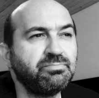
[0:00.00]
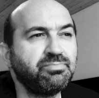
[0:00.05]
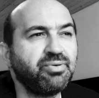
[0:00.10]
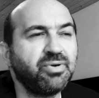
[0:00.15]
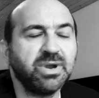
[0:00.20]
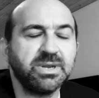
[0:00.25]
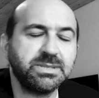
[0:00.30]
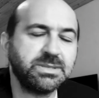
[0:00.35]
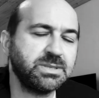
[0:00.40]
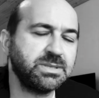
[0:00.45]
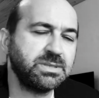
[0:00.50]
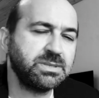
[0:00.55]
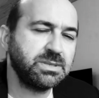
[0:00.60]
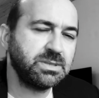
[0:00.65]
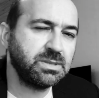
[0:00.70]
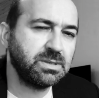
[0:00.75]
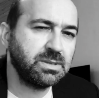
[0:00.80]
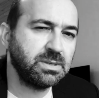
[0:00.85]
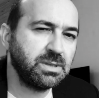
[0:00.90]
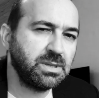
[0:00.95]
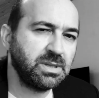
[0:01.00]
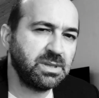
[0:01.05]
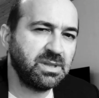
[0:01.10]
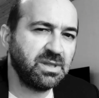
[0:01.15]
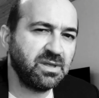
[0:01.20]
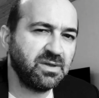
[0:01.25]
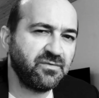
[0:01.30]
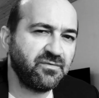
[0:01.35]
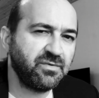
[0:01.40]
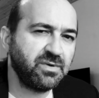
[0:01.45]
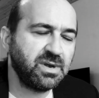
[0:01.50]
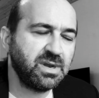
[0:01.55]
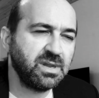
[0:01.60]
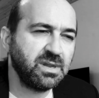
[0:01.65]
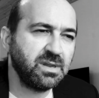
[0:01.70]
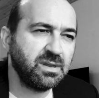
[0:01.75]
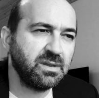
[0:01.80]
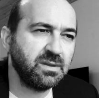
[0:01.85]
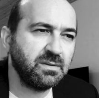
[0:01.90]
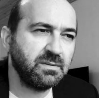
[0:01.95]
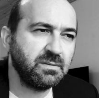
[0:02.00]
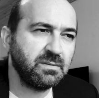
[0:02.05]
present in the everyday.